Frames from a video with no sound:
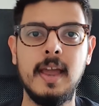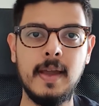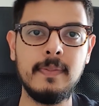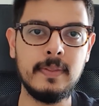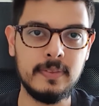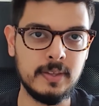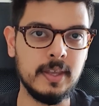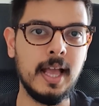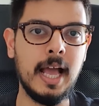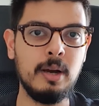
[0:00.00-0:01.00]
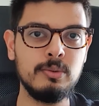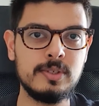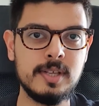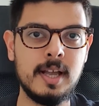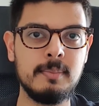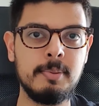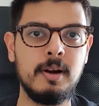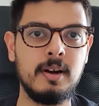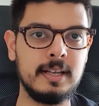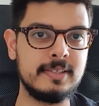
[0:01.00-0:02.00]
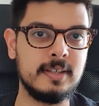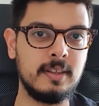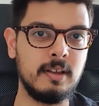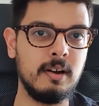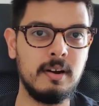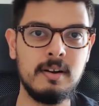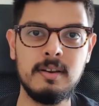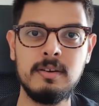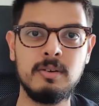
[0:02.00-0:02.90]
And then the outside part, let's say the garden,